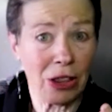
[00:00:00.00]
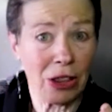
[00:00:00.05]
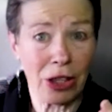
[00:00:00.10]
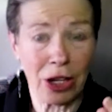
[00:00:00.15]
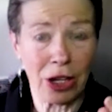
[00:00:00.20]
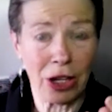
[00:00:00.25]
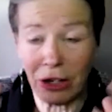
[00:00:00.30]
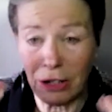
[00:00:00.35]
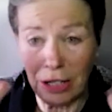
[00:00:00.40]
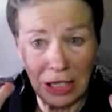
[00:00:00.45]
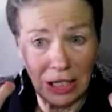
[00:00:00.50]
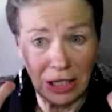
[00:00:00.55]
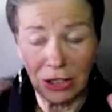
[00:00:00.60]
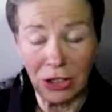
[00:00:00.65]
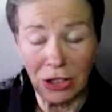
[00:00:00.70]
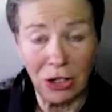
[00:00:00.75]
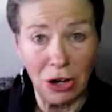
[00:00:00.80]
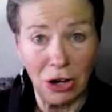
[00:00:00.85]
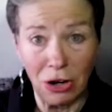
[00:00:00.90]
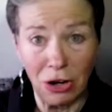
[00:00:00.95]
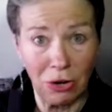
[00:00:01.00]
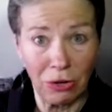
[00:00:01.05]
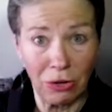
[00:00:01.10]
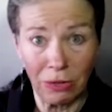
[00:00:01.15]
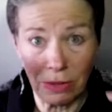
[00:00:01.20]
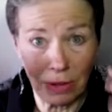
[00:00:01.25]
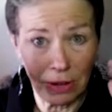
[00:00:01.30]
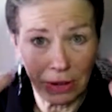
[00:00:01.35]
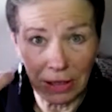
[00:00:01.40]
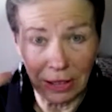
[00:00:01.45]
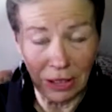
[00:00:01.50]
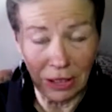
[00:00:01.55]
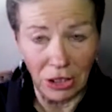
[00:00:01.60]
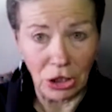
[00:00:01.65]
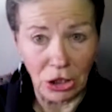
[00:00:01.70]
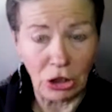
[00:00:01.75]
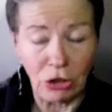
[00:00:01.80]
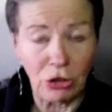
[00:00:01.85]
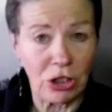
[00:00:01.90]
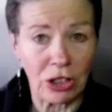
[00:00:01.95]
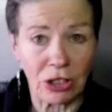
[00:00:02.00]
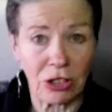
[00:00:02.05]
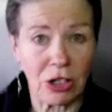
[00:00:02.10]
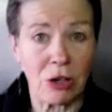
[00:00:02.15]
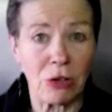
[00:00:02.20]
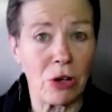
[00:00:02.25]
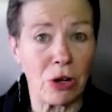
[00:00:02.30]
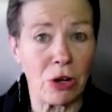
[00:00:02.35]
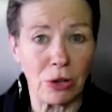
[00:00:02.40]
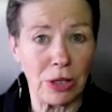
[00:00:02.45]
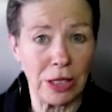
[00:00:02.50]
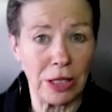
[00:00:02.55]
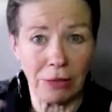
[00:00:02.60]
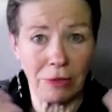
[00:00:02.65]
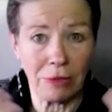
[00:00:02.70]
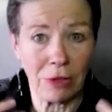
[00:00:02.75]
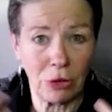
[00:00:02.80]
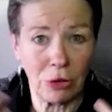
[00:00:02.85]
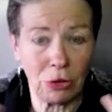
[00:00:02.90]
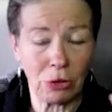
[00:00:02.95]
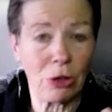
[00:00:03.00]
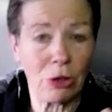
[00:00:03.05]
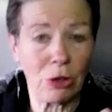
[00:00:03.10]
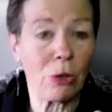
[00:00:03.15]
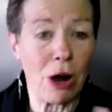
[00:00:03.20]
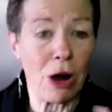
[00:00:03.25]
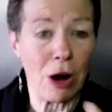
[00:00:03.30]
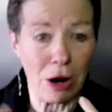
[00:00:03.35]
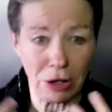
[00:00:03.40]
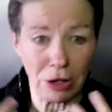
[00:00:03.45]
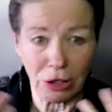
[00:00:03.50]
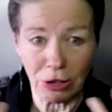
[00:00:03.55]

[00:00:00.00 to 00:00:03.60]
there is no, you just don't know even who you are.